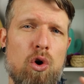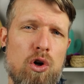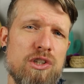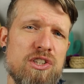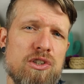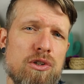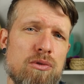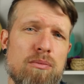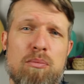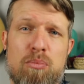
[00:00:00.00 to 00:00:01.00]

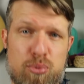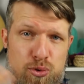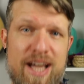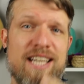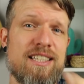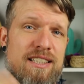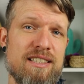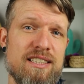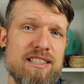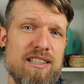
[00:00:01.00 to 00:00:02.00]
also
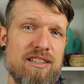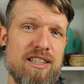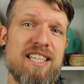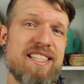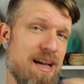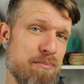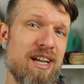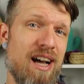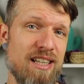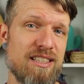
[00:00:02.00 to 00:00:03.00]
practice exam
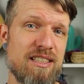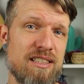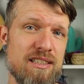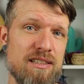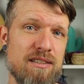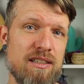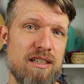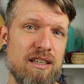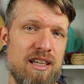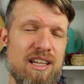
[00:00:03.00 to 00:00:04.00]
tasks.
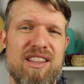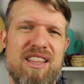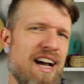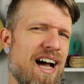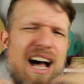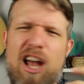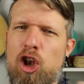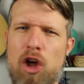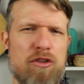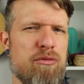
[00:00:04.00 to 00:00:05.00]
There are a
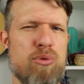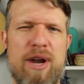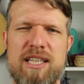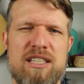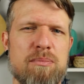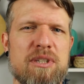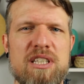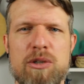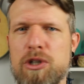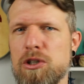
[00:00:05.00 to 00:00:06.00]
lot of practice
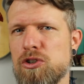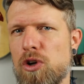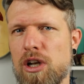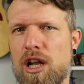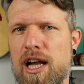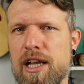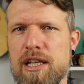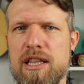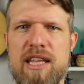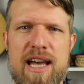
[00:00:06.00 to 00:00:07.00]
materials
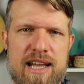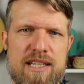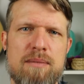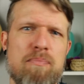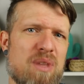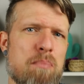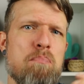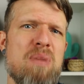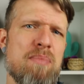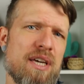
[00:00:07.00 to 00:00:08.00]
online that
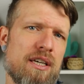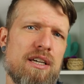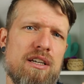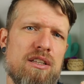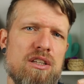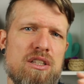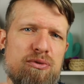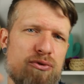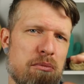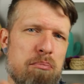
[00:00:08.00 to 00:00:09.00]
mimic the
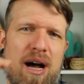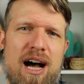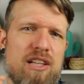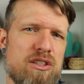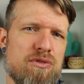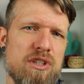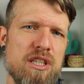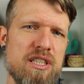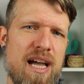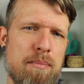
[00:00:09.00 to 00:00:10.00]
different parts of the
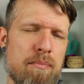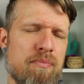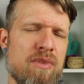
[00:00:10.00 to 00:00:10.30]
exam,